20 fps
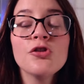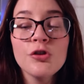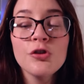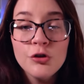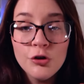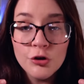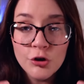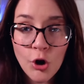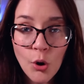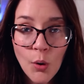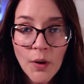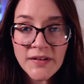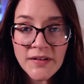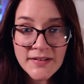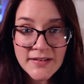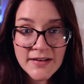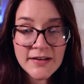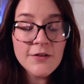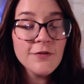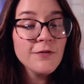So you're going to
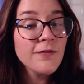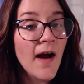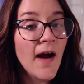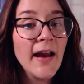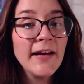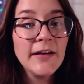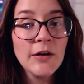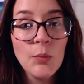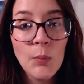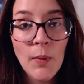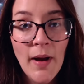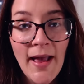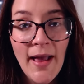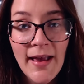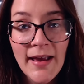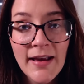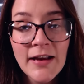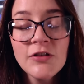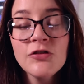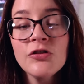need to find a
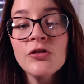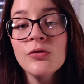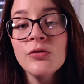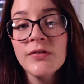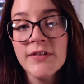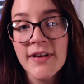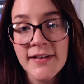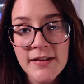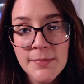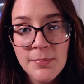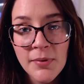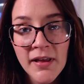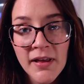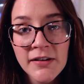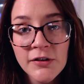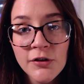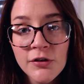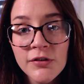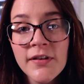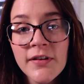way to discipline
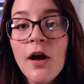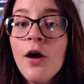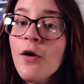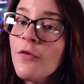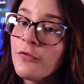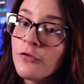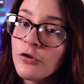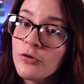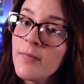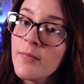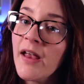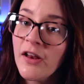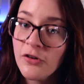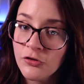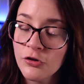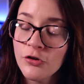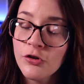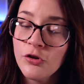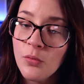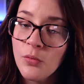yourself to make
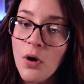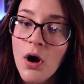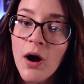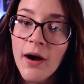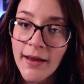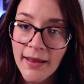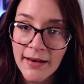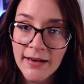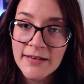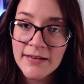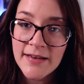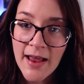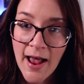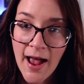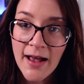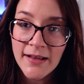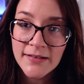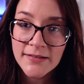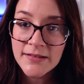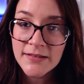sure you are getting
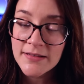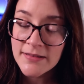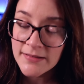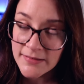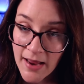tasks